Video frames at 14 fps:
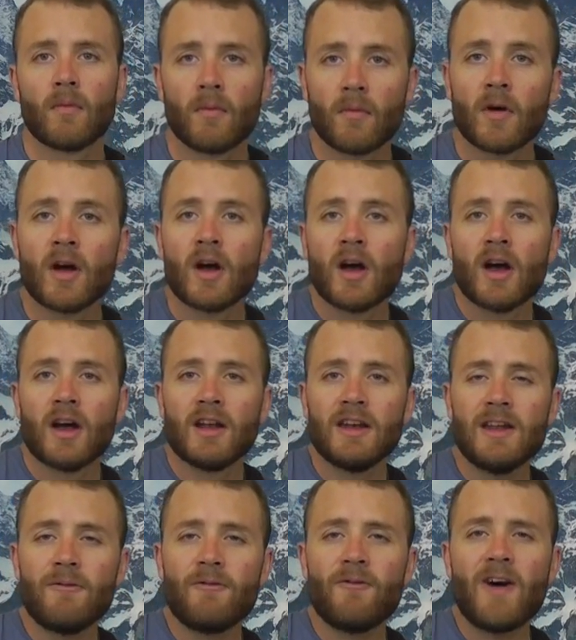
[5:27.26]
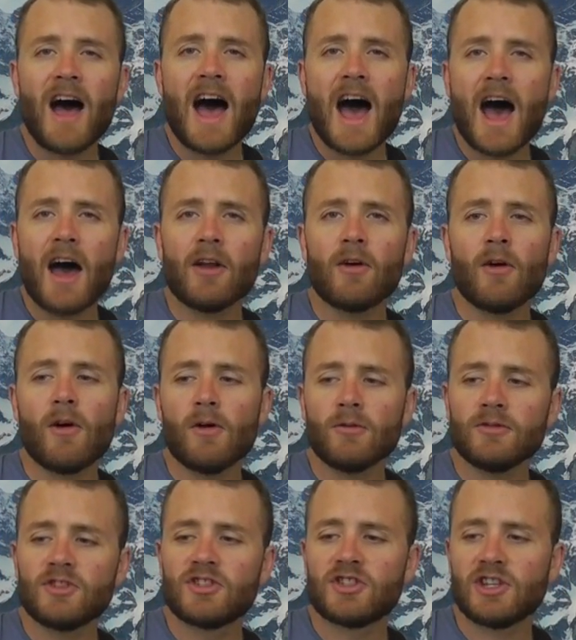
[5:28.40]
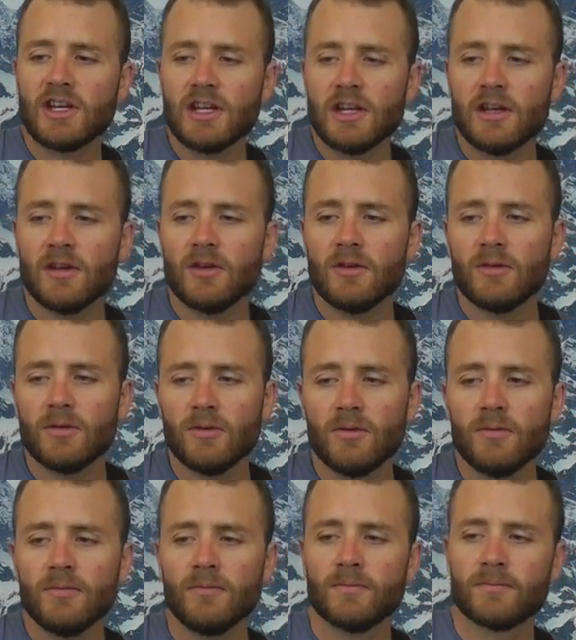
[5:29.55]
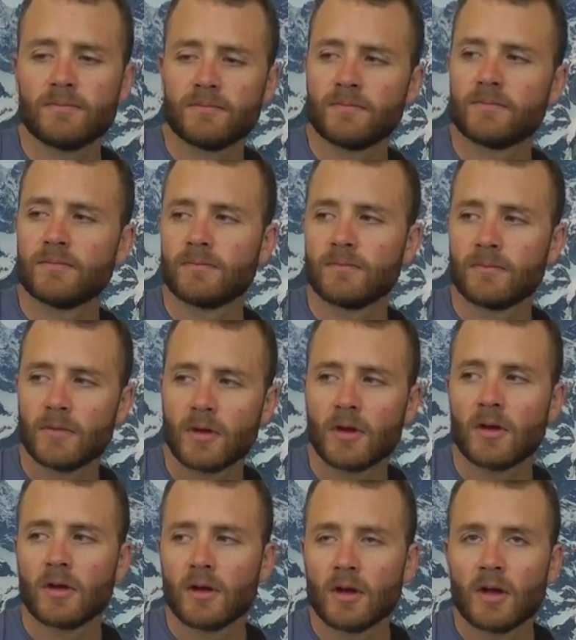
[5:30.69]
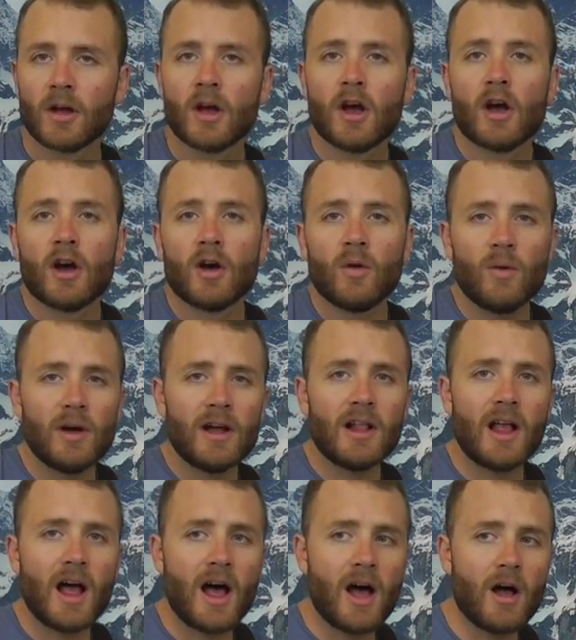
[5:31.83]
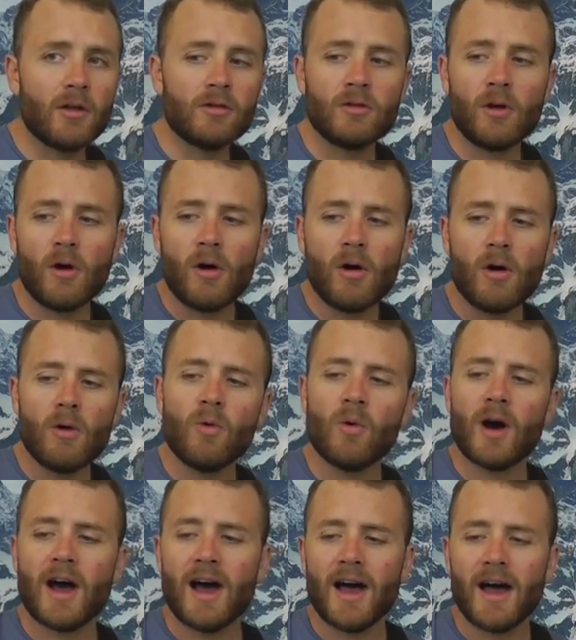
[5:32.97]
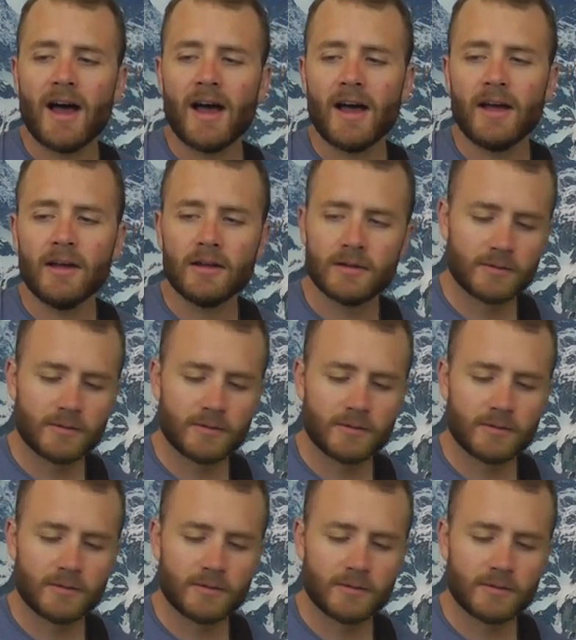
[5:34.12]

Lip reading: And if I don't see you, well, I'll know why.